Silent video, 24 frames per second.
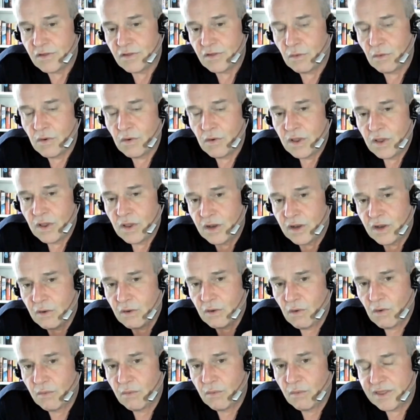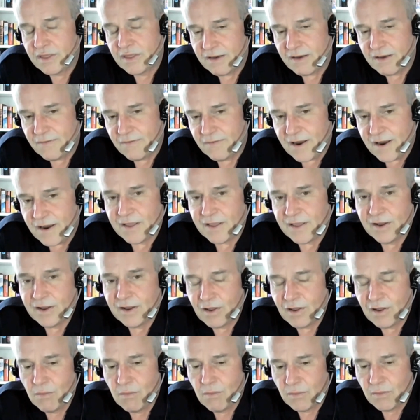So, you know, what we said very
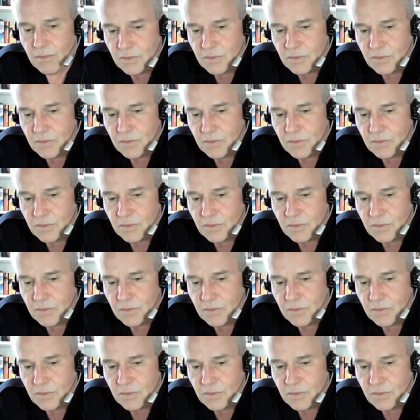early on